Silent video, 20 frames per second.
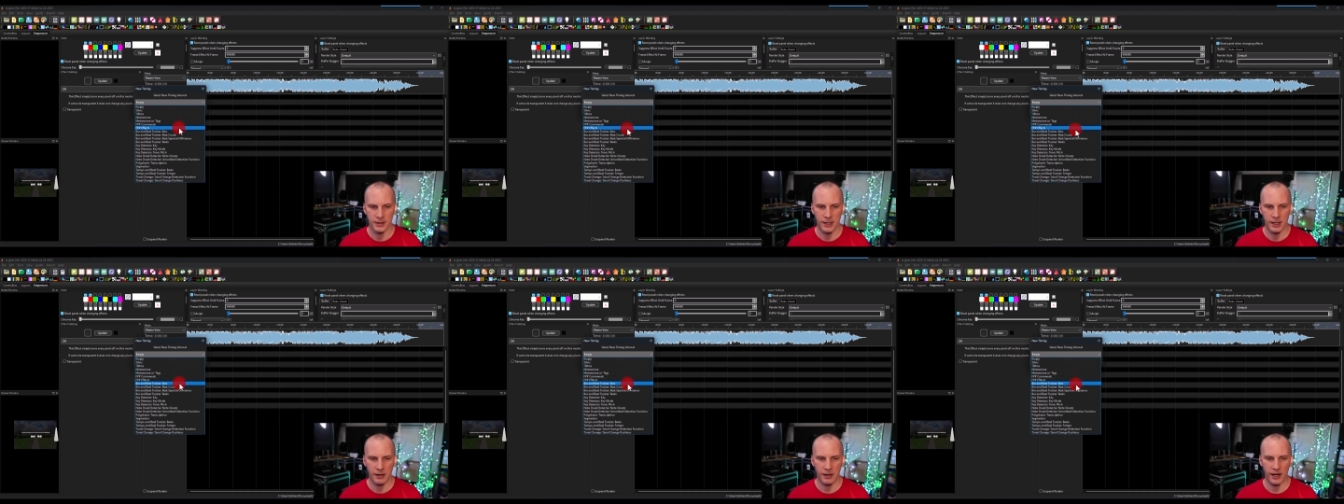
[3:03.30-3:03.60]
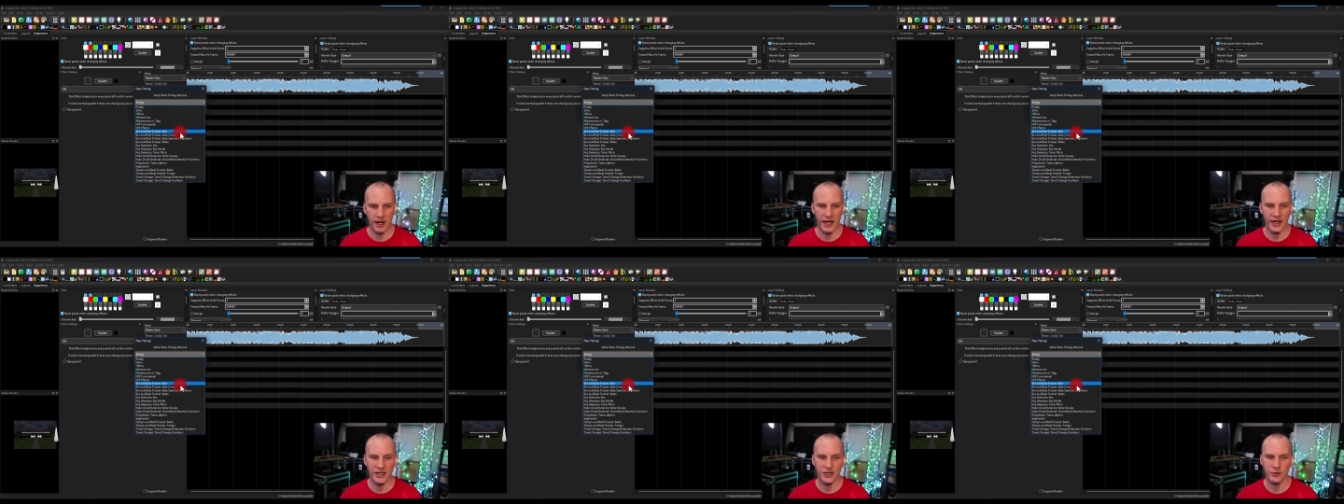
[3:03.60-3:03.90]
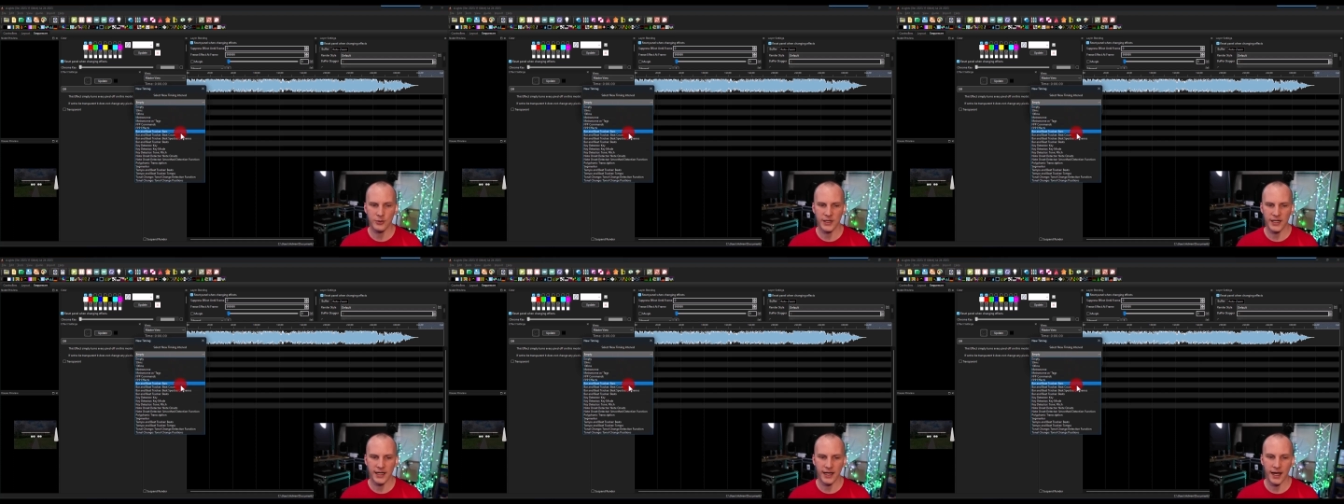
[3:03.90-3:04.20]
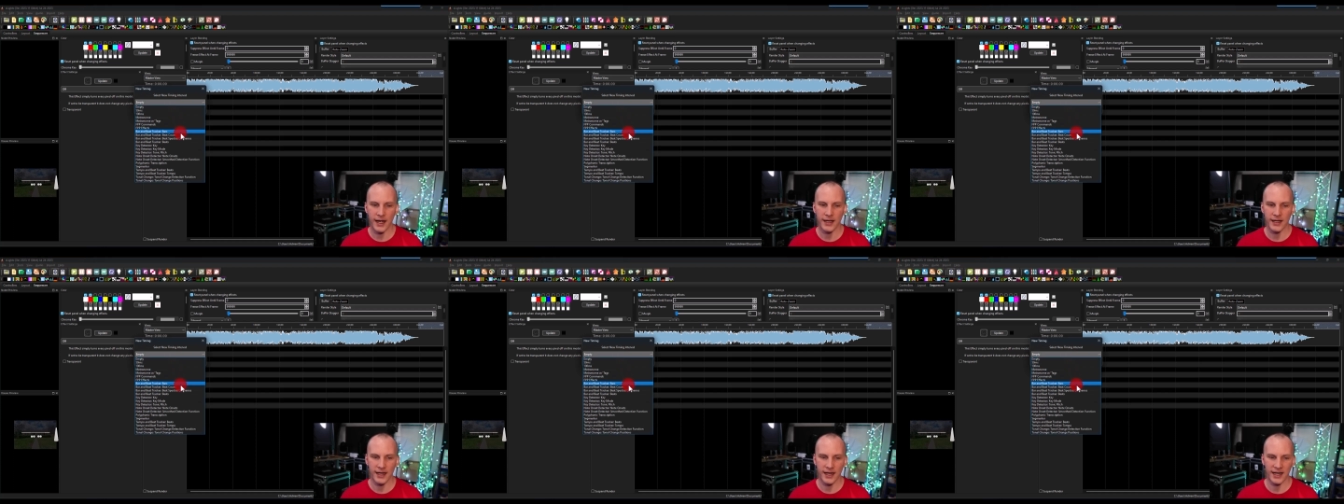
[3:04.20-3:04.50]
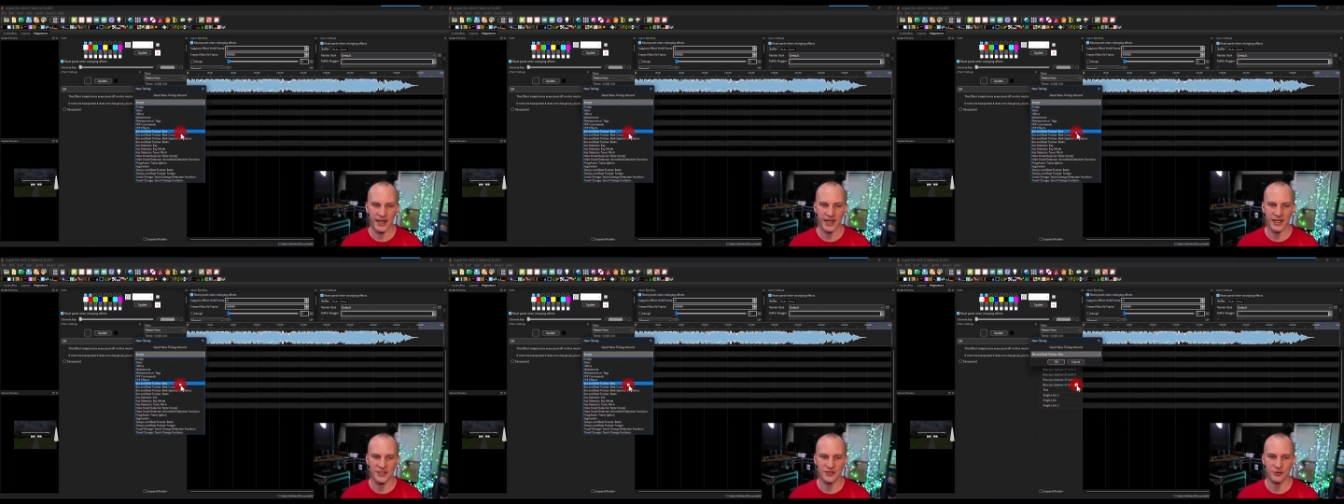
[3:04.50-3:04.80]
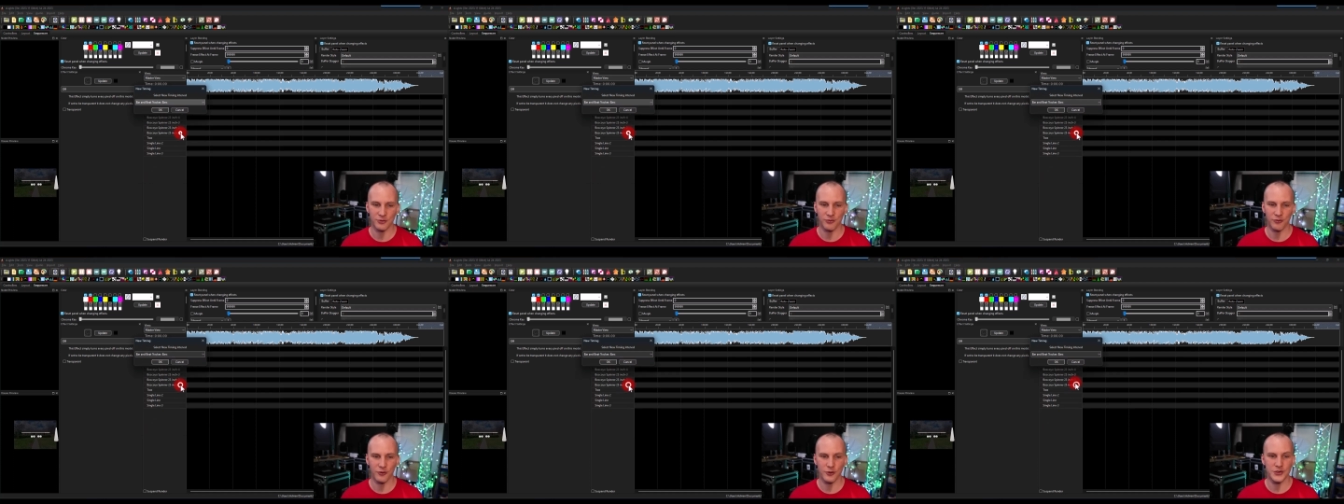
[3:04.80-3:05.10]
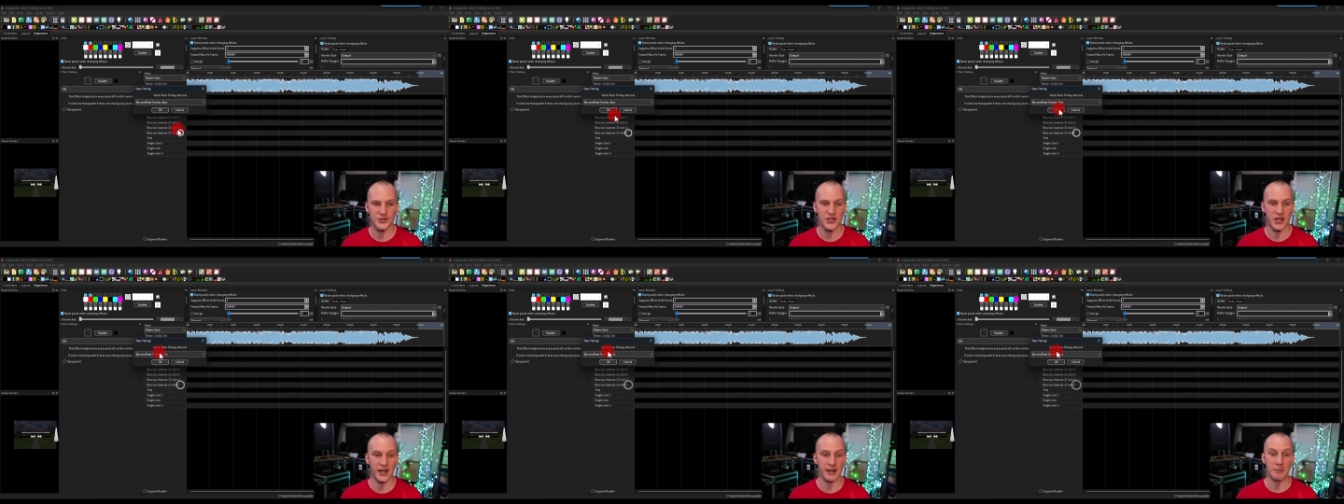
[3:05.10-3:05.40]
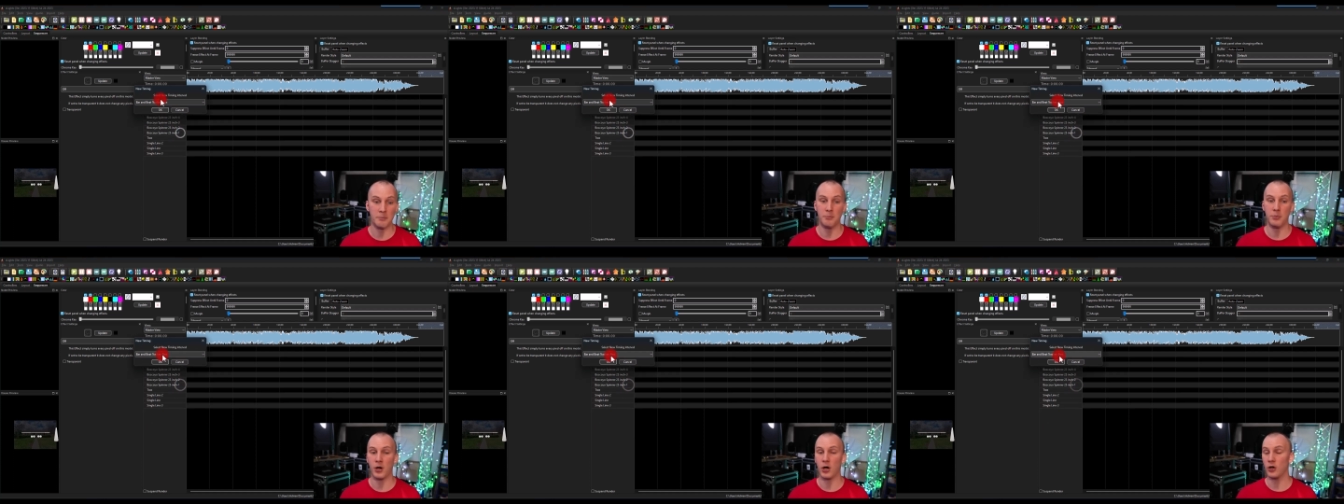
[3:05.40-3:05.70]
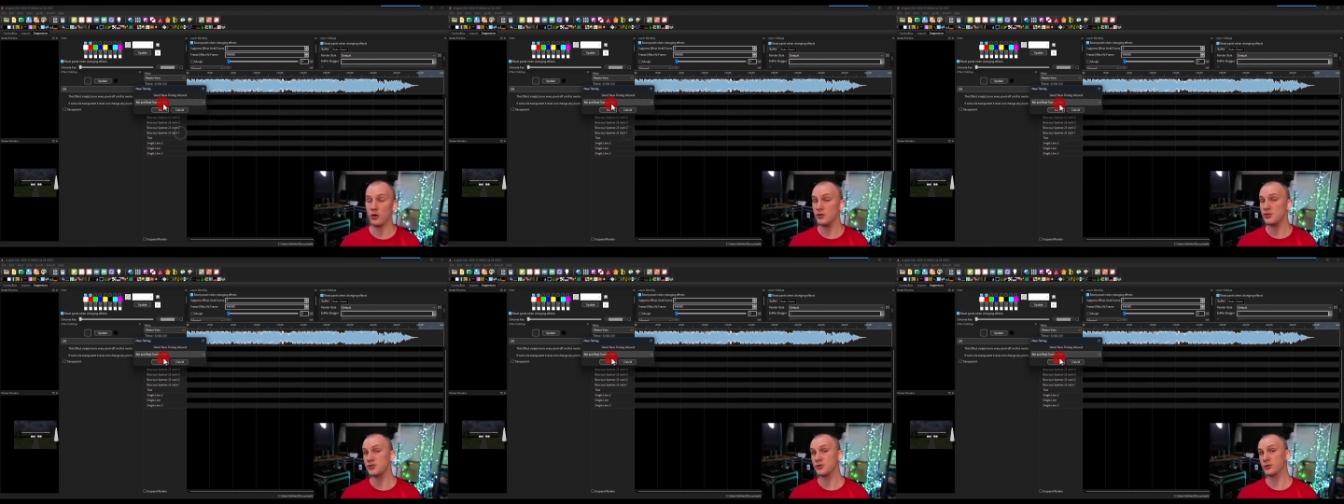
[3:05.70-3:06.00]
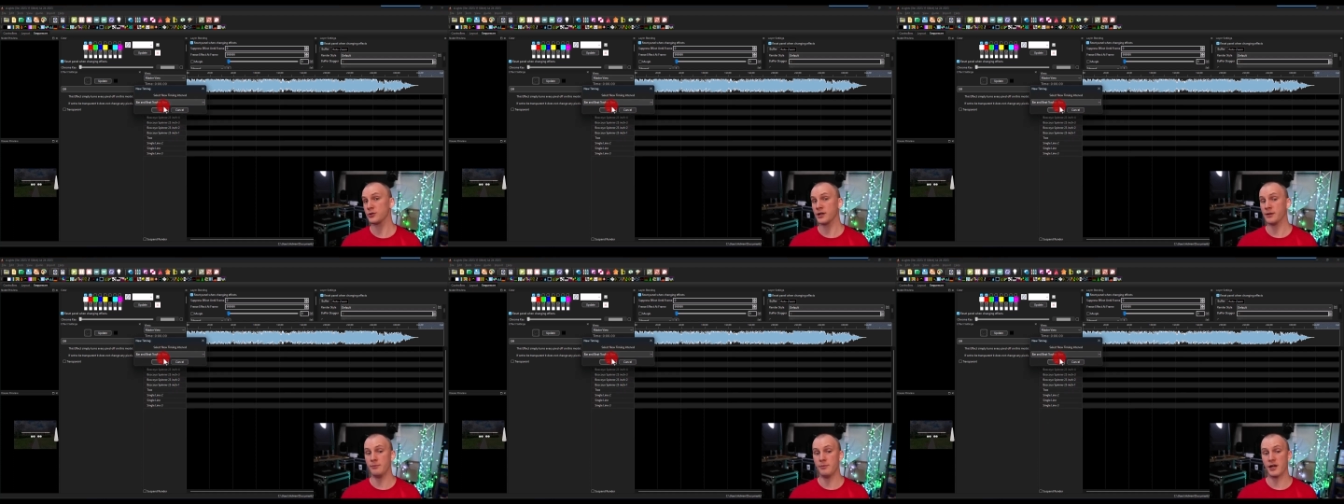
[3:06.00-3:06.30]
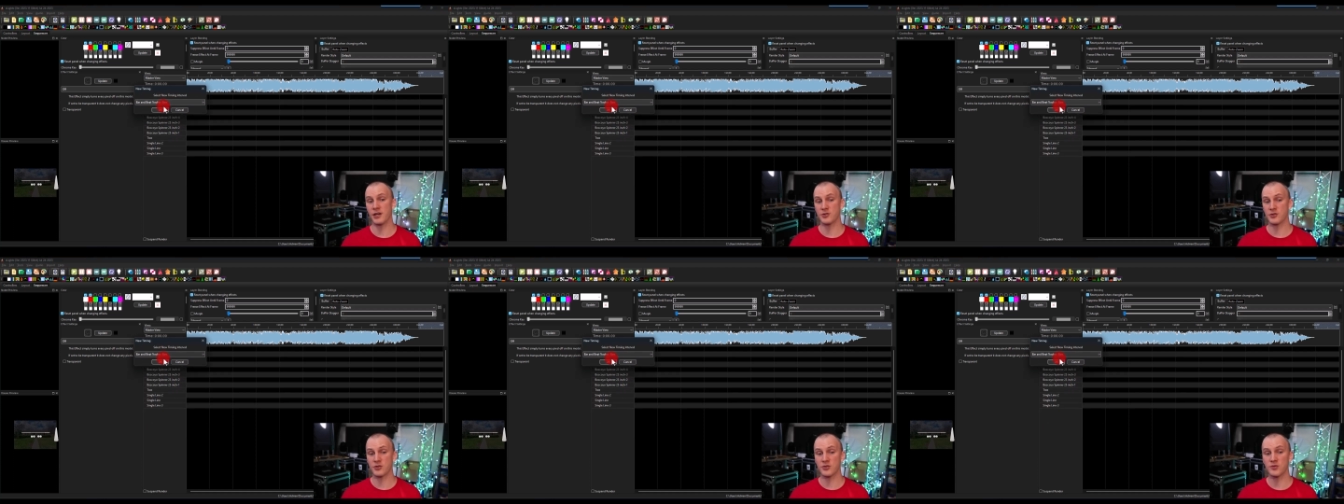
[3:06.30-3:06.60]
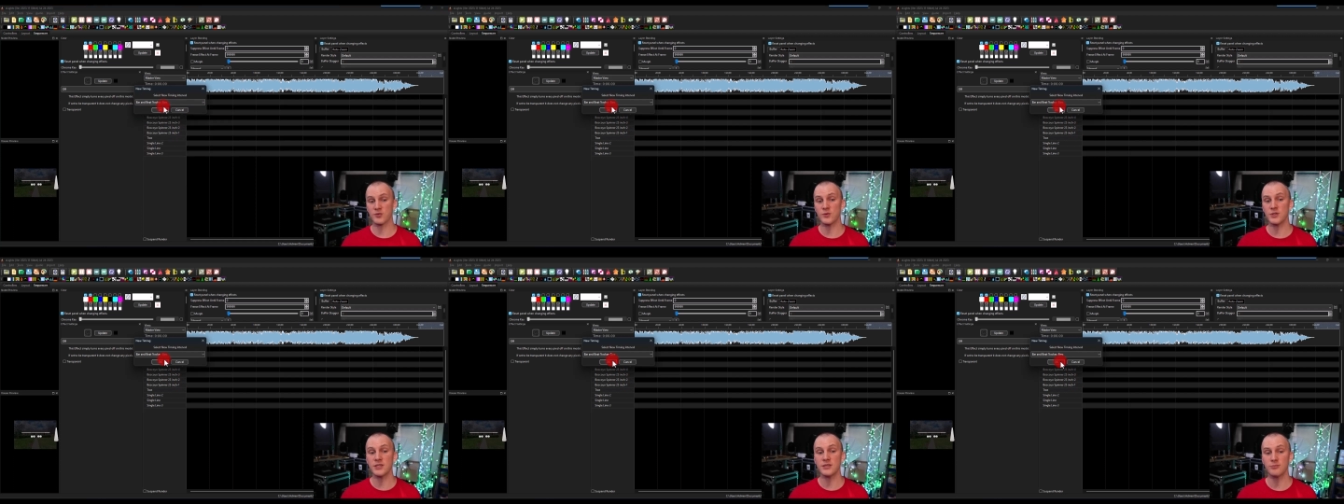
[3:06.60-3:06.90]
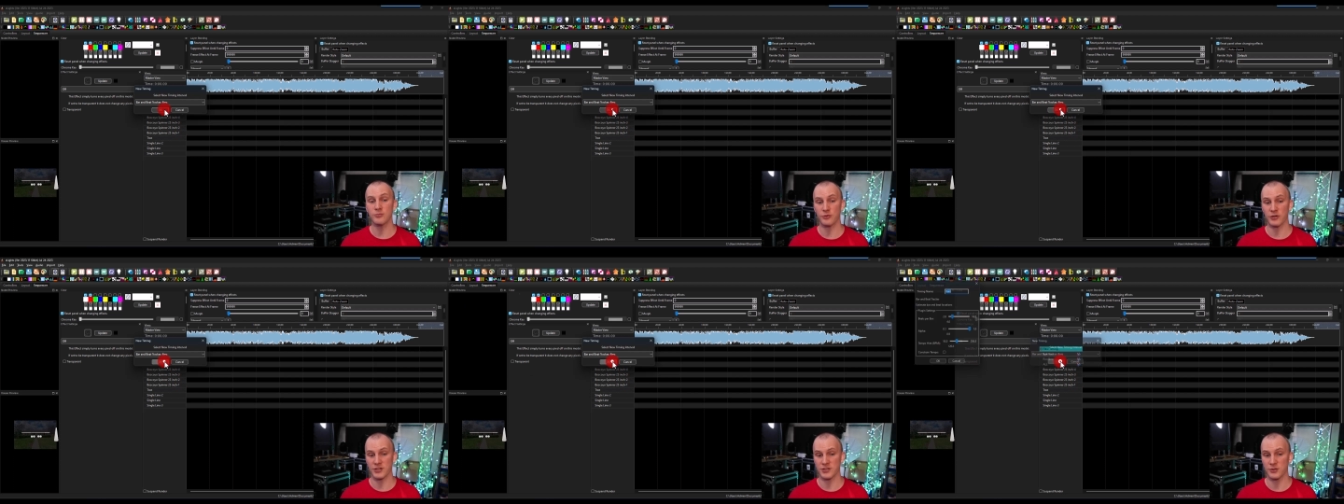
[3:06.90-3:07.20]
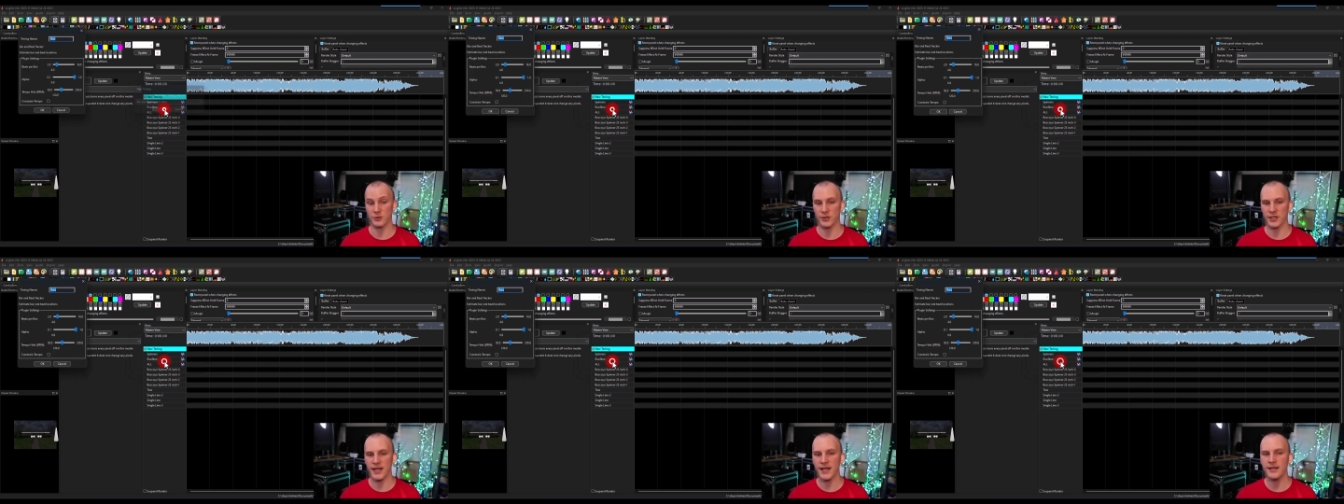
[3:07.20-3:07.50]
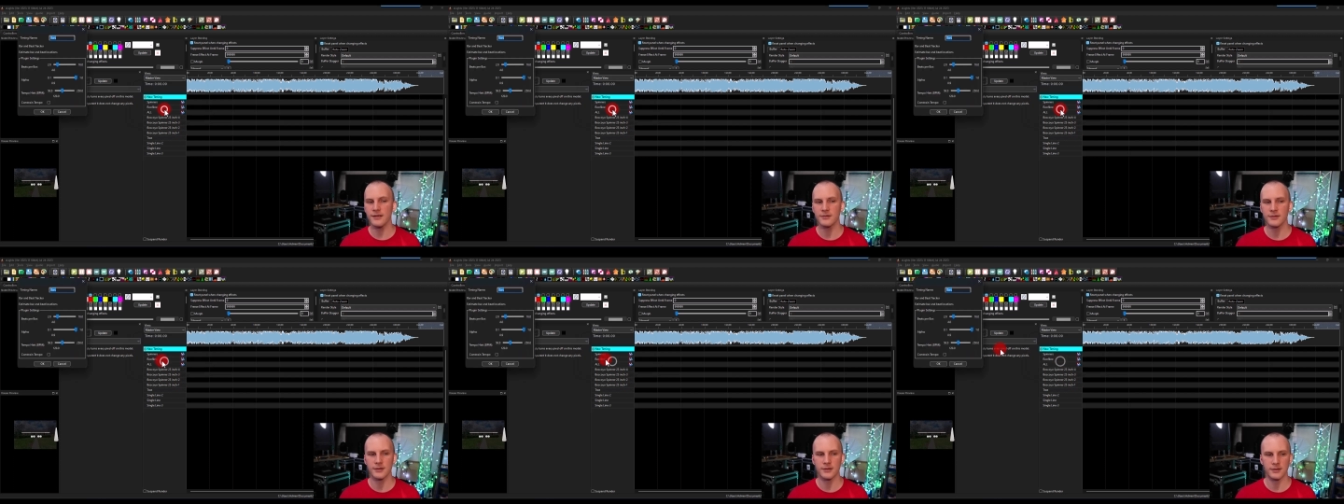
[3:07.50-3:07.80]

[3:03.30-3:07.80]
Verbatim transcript: I go ahead and I do first a bars or a measures one, press okay.